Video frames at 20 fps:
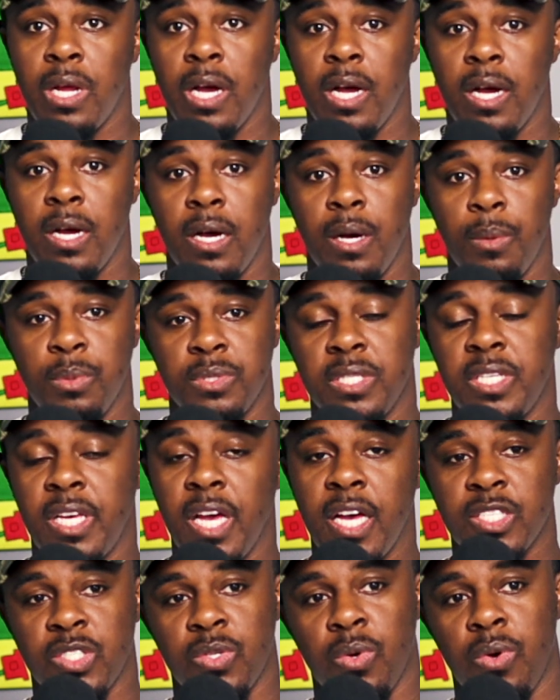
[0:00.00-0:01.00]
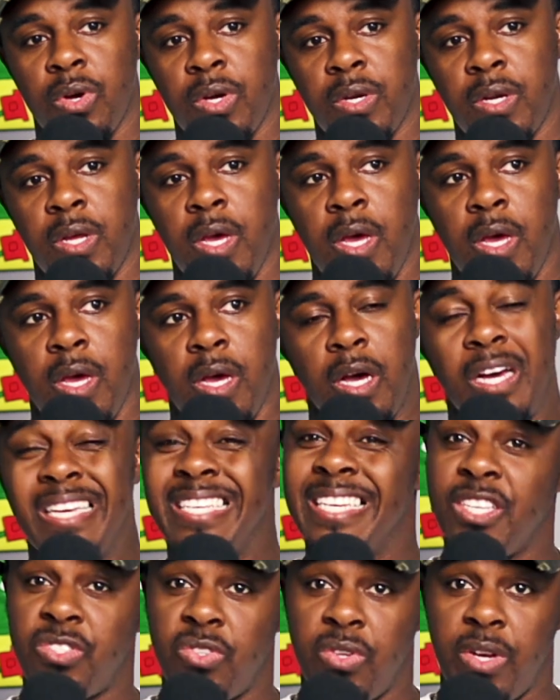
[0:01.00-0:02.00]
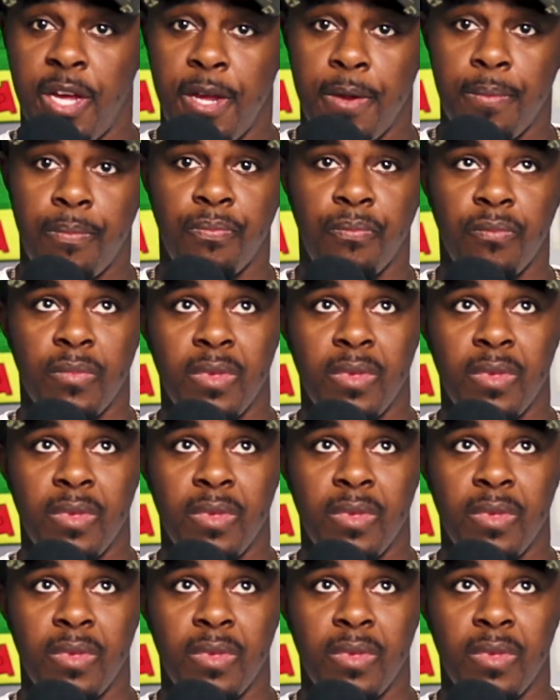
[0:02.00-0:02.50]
Uh, I was a guest on uh, yesterday.